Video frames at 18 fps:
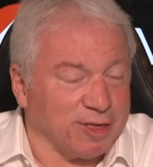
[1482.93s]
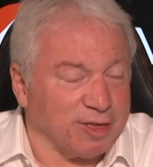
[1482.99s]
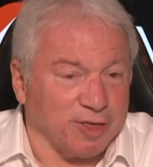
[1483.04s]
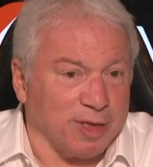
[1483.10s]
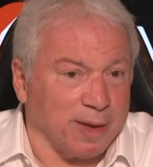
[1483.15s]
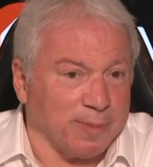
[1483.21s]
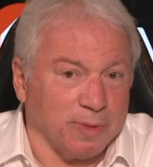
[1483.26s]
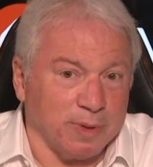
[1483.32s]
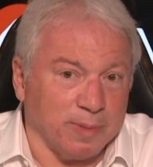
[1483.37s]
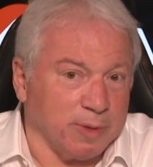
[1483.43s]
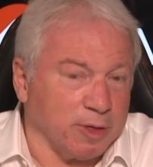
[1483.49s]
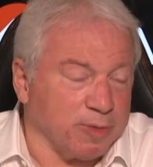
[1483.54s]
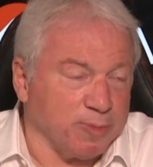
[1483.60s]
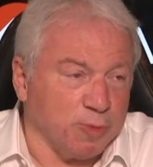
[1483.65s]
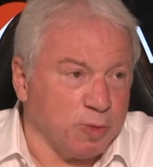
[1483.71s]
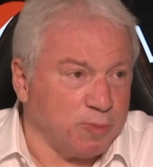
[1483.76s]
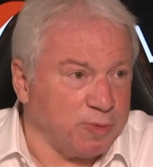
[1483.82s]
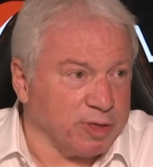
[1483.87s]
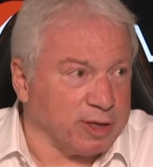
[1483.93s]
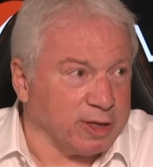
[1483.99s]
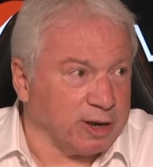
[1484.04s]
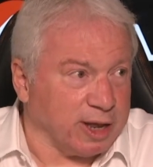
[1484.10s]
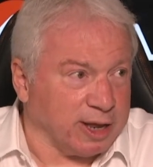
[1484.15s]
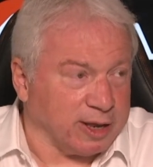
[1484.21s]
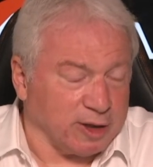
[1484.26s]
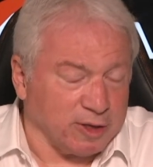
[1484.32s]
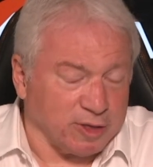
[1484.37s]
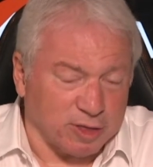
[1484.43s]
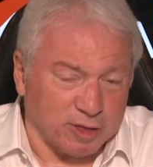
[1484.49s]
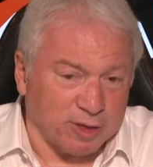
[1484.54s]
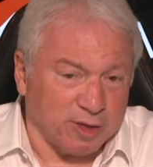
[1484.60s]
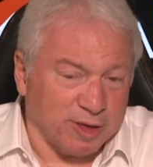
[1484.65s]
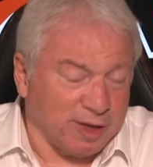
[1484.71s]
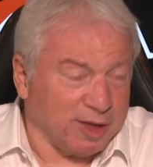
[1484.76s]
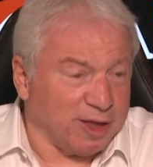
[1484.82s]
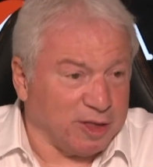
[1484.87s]
And some of them are small bridging lenders and
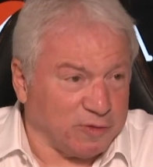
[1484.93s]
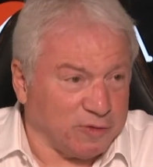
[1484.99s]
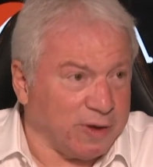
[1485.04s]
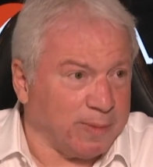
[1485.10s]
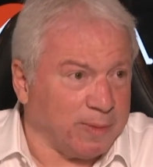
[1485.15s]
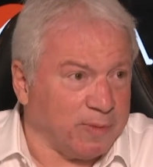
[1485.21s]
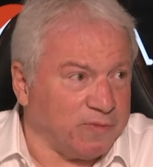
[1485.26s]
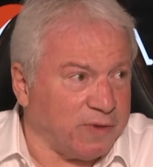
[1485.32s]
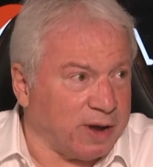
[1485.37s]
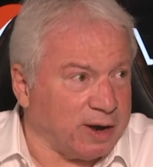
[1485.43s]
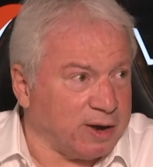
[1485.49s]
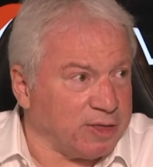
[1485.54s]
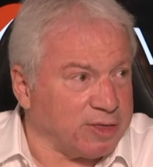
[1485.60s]
development funders.